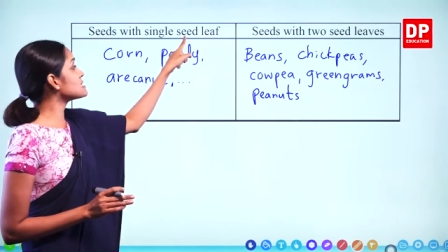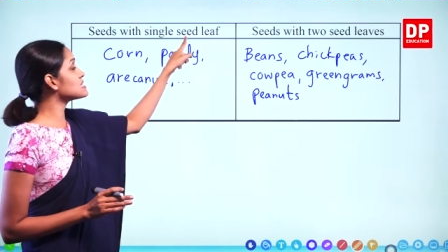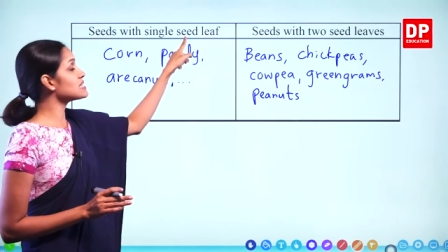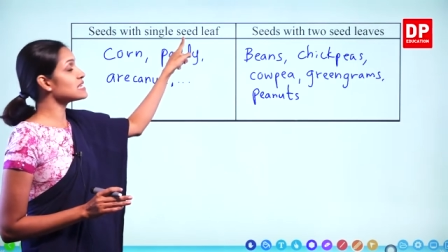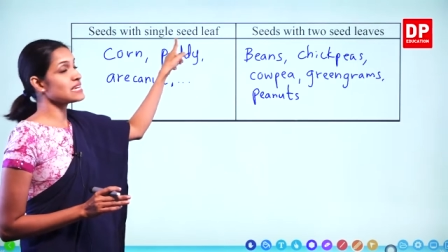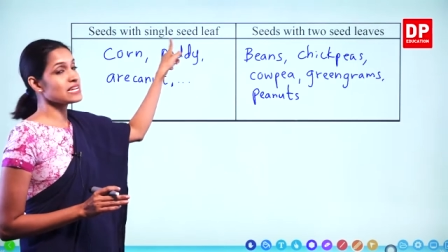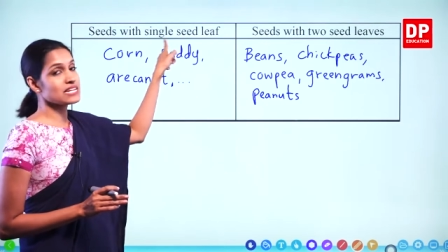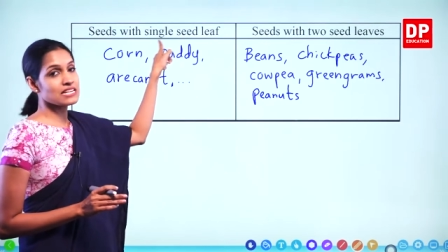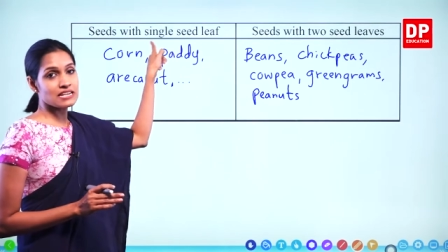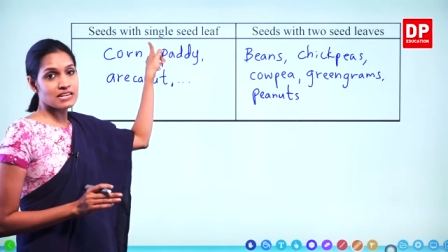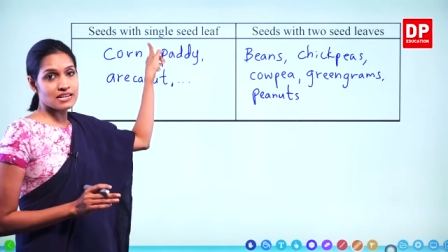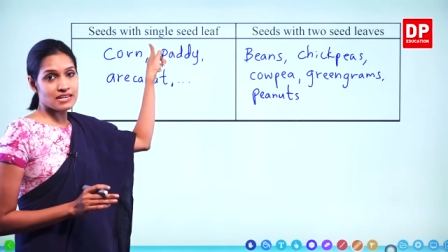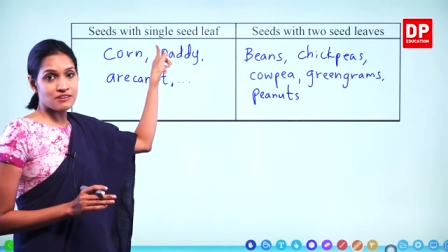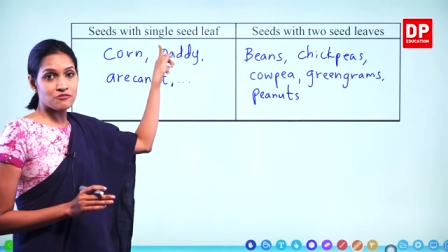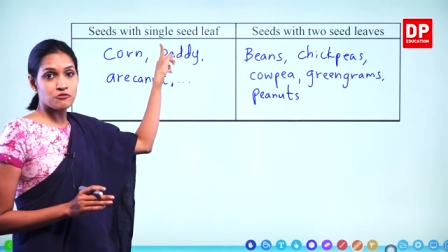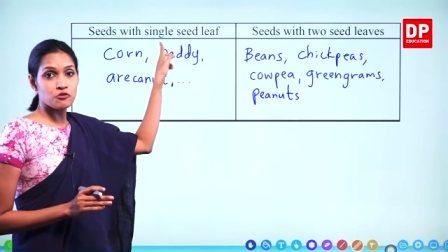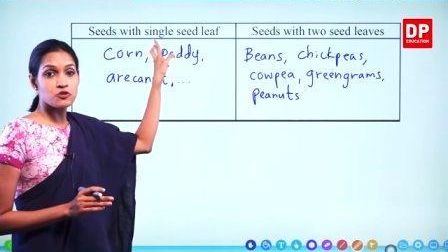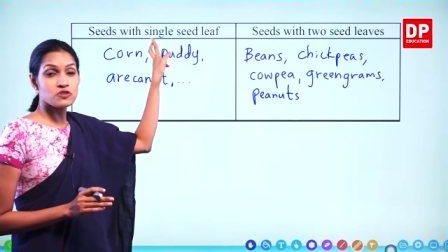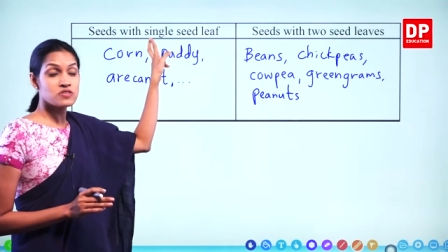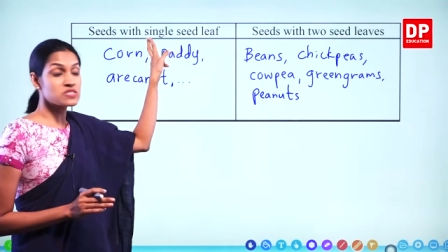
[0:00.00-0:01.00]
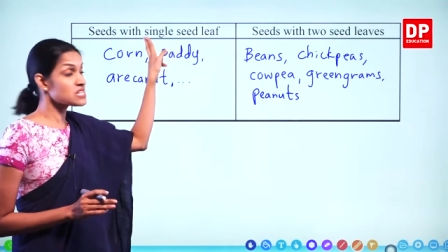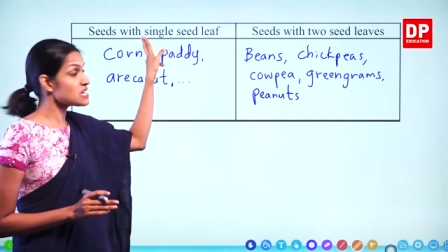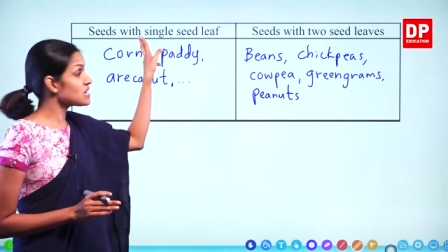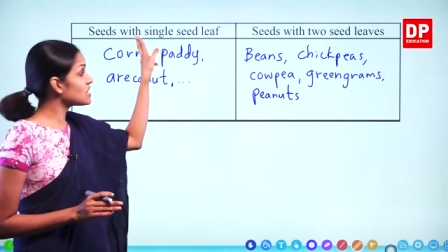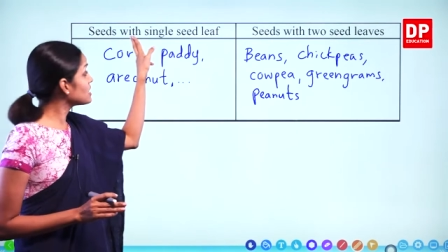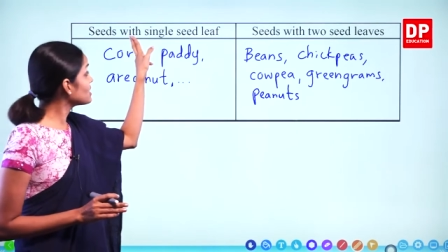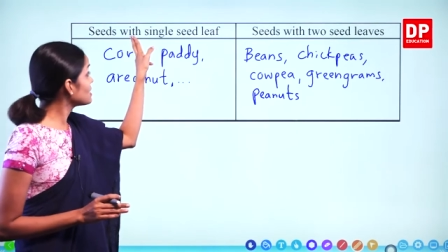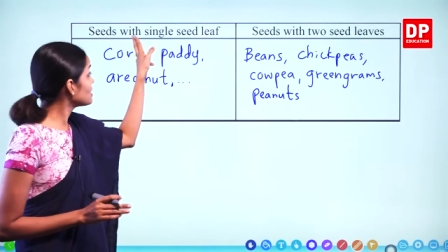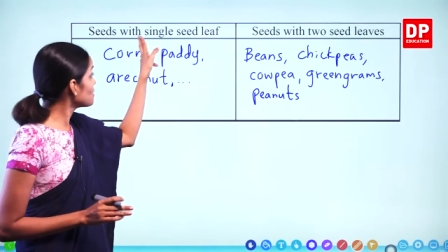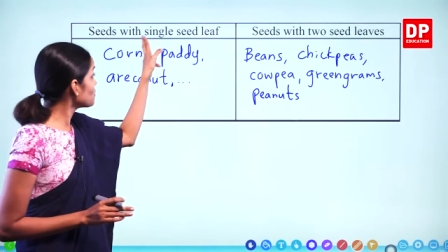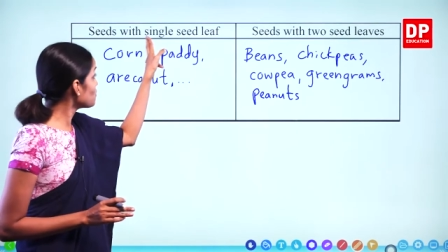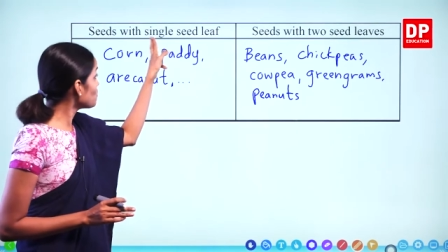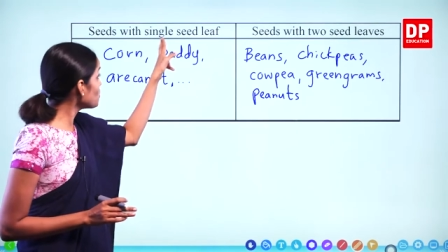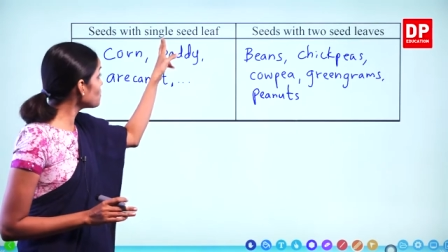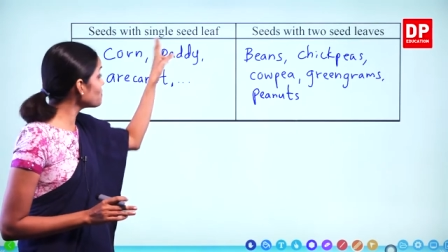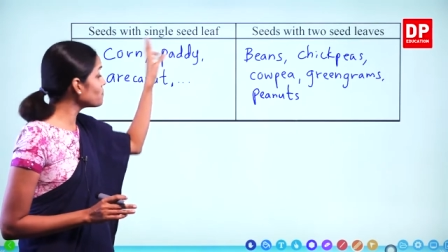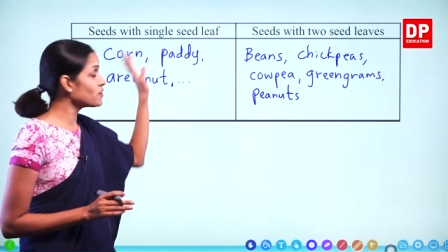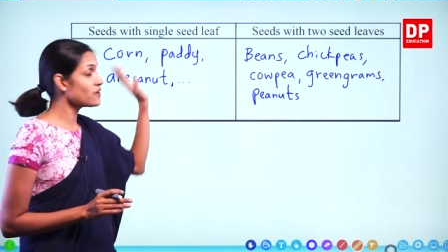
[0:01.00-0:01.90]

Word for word: seed leaf or seed lobe,